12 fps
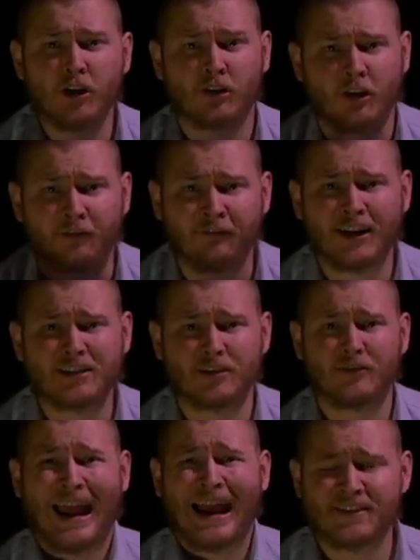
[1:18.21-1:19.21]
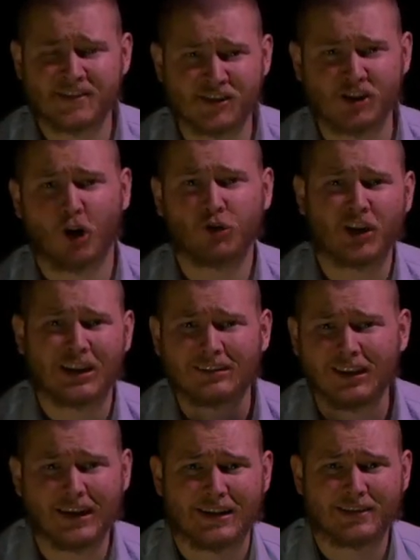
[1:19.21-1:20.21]
are effective as salt and
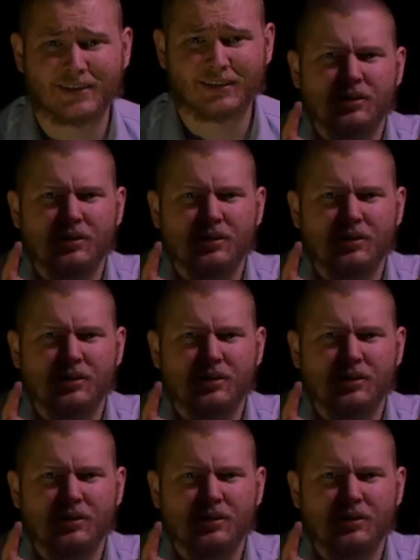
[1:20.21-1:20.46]
light.